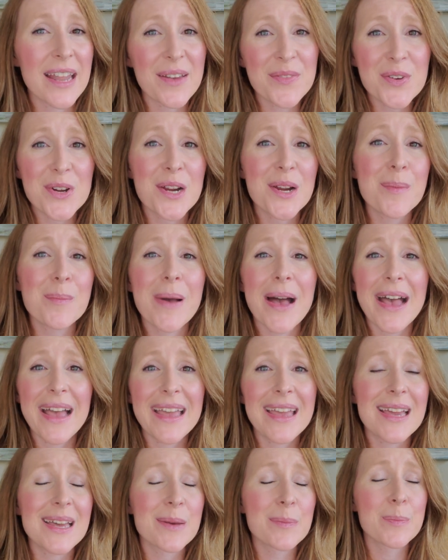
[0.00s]
never
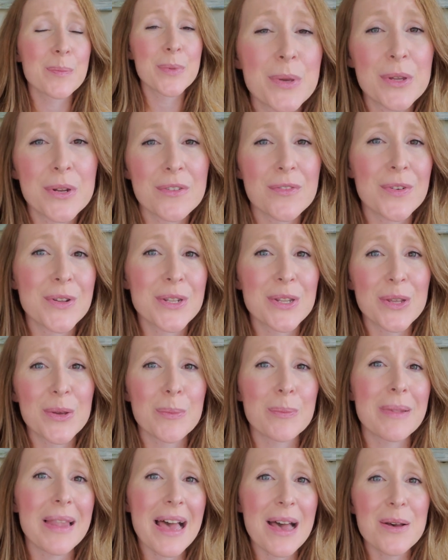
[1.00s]
buy a beautiful new
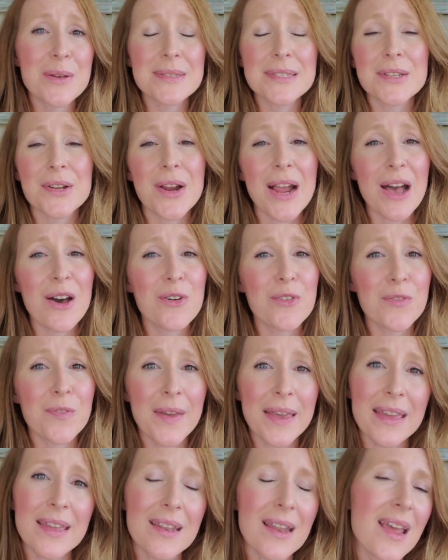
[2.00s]
blouse or
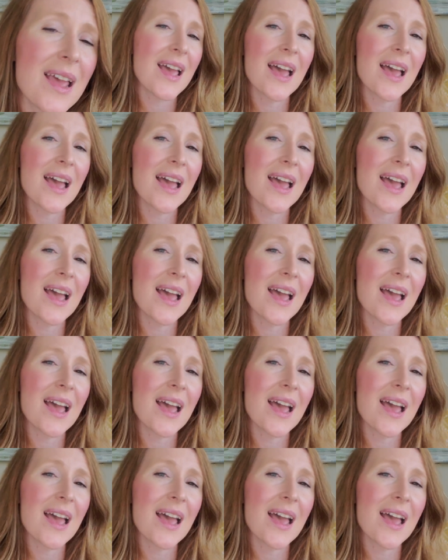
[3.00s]
outfit.